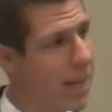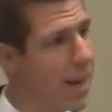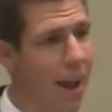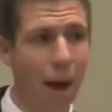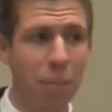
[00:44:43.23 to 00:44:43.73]

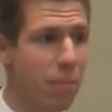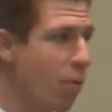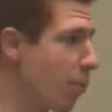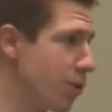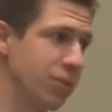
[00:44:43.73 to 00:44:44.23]
cannot be
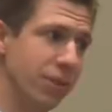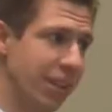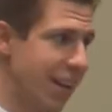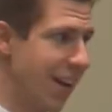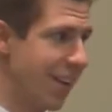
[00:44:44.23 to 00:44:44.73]
more merciful
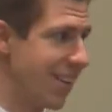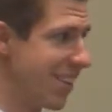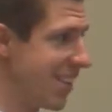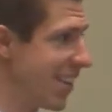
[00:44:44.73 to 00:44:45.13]
than God.